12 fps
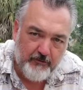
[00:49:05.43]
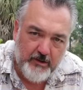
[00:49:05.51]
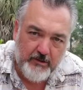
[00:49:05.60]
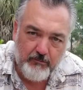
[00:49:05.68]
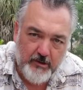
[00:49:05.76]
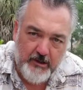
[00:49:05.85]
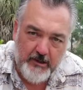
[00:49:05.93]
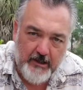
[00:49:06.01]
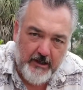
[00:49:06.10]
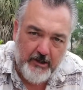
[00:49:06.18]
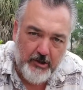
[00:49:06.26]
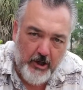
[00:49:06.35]
That's what he'd have
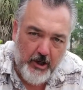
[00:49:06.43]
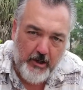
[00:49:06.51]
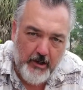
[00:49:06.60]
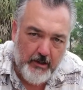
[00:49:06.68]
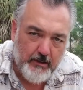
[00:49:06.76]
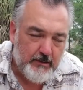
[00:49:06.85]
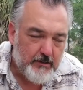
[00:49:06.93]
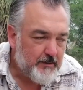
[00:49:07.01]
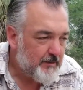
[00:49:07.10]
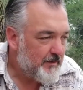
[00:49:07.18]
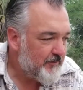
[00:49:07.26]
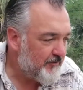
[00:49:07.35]
had. Yeah.
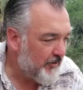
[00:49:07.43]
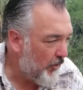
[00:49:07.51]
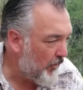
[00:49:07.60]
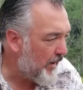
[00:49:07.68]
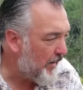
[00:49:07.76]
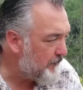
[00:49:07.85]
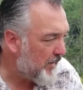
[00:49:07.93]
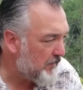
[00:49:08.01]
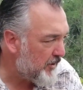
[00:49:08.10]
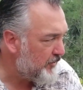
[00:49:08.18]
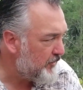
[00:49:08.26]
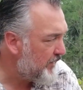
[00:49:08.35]
So I'm
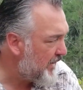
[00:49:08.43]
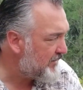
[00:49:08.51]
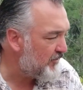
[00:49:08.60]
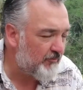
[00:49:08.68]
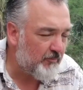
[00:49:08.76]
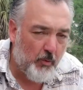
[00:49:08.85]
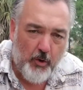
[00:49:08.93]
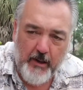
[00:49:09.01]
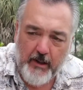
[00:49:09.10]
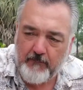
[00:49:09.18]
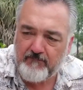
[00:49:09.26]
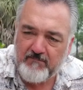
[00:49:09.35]
going to do that this
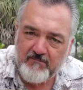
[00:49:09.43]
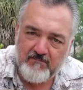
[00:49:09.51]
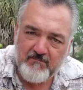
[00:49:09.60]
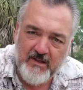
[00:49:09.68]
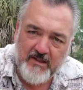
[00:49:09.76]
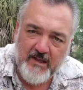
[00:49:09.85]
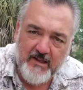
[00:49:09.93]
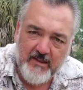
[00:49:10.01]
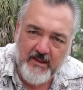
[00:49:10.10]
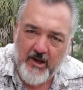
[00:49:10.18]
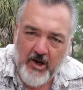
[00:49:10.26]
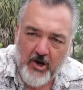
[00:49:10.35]
morning. Eat that
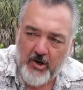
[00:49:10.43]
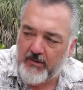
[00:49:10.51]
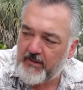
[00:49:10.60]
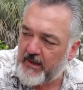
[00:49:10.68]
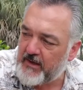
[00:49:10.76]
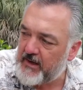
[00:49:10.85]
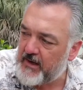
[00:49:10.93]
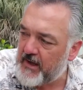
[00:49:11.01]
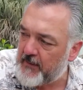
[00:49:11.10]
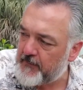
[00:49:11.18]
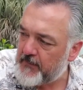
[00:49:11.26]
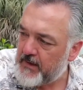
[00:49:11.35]
there, and then
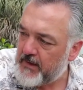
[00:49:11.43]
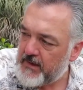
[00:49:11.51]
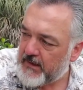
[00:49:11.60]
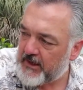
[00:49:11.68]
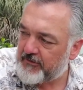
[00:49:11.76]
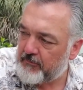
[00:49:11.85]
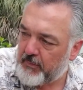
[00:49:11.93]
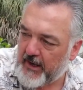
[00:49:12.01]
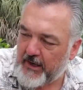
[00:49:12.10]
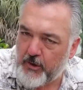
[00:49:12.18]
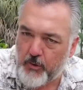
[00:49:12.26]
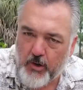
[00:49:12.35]
got some
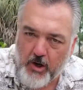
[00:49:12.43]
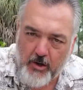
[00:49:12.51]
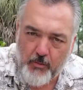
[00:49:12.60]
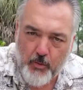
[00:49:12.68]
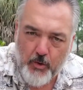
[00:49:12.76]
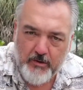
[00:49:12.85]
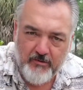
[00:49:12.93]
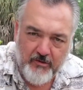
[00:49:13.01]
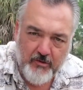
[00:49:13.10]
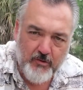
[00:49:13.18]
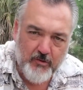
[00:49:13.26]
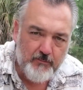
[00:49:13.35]
patio garden work to
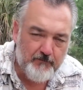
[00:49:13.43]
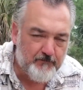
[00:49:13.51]
do.